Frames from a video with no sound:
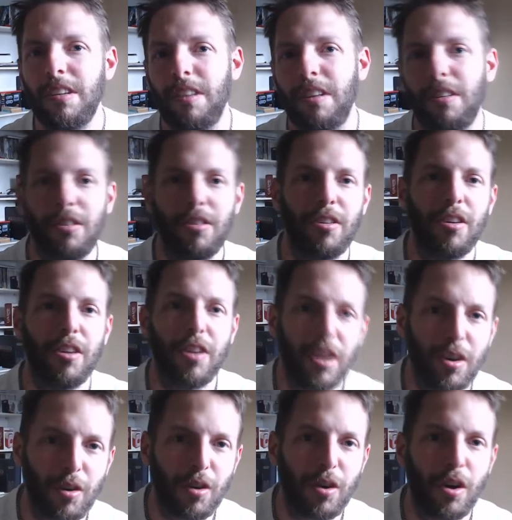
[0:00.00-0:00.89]
This is a
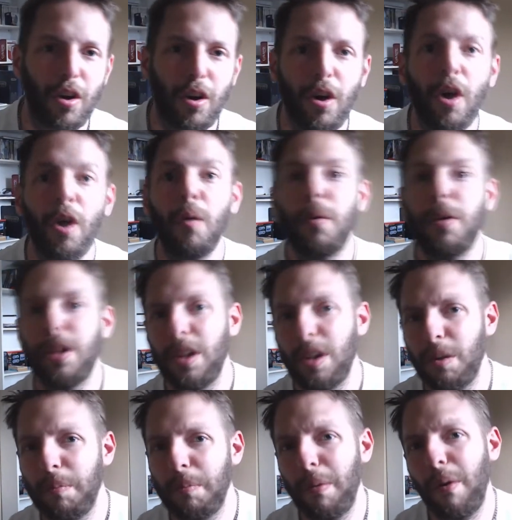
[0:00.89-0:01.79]
little girl with a
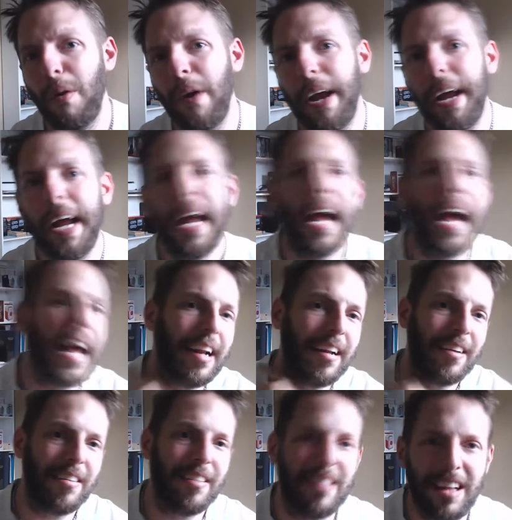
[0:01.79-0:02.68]
little boy,
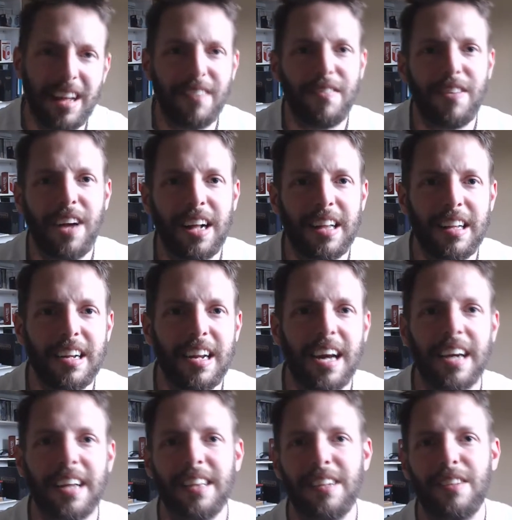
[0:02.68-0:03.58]
and they've got the
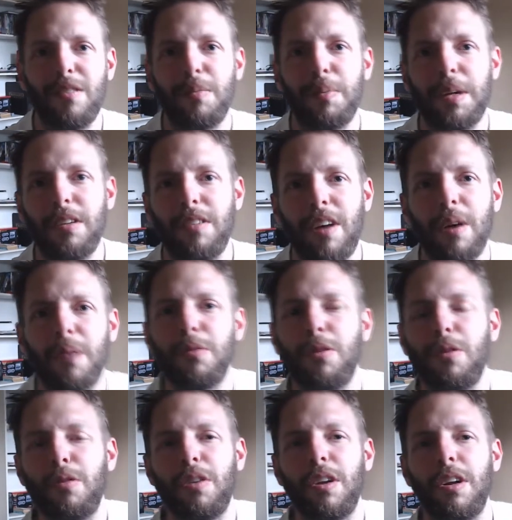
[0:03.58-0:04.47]
necklace, because I was
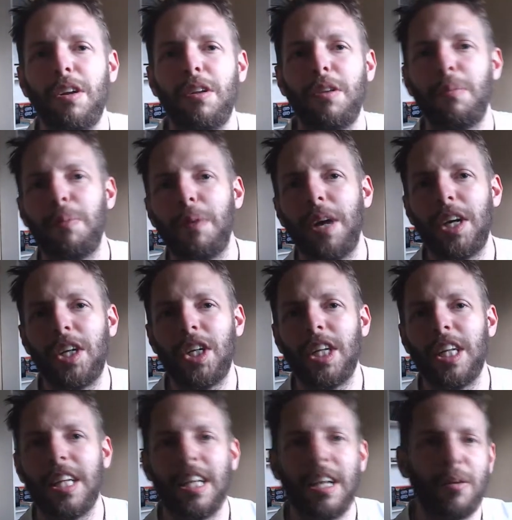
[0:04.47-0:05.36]
always under the
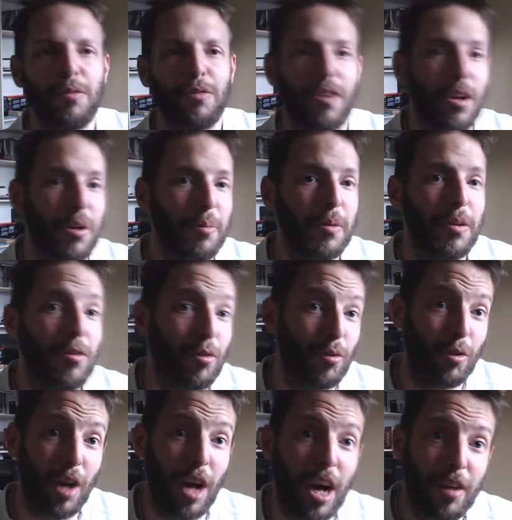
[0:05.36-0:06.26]
impression that that was going to be
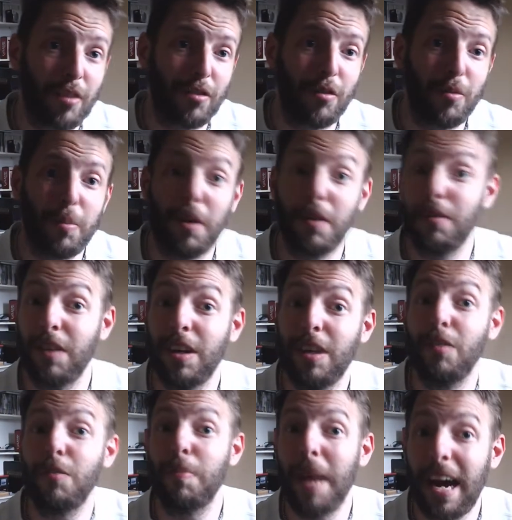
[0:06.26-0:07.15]
Tsukasa's part of
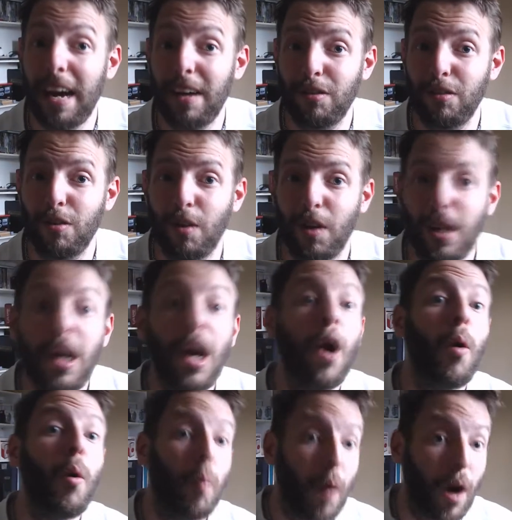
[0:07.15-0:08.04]
his backstory,
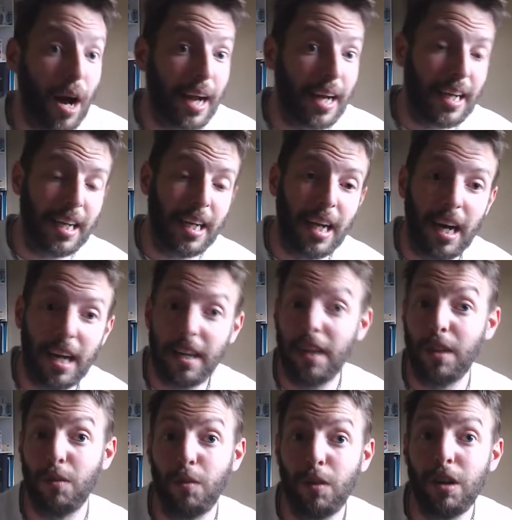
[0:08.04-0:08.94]
why he,
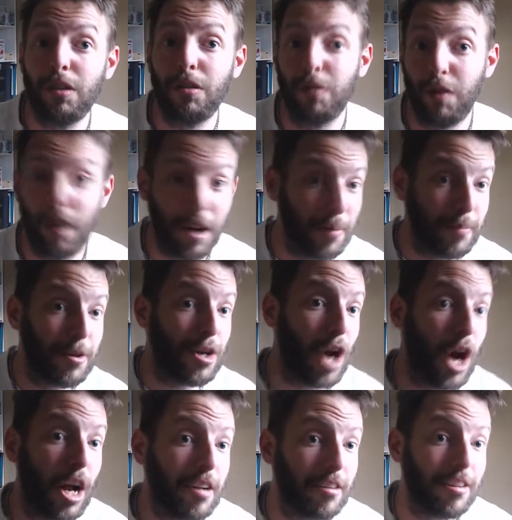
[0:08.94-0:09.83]
another reason for him
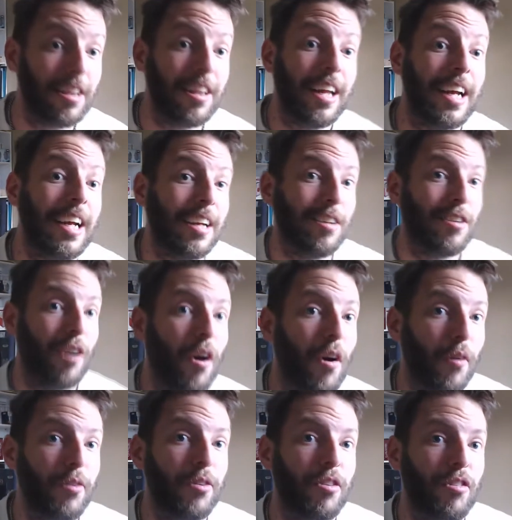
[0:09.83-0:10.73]
not to like
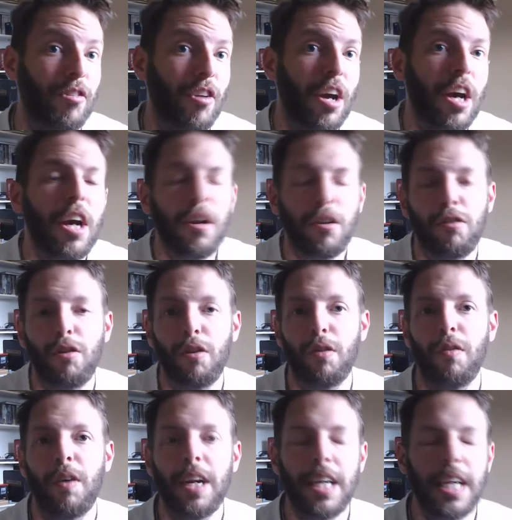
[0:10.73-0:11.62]
adults, sort
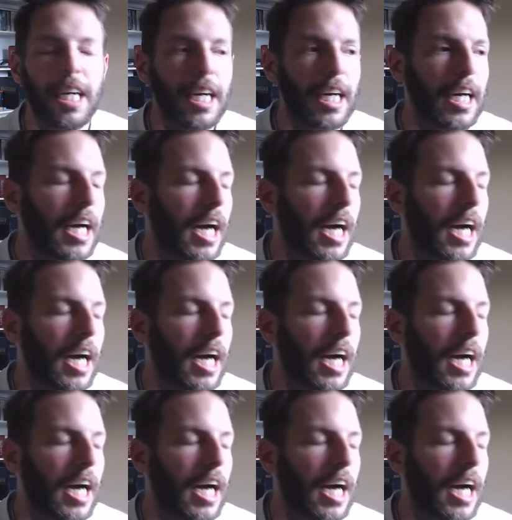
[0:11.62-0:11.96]
of idea.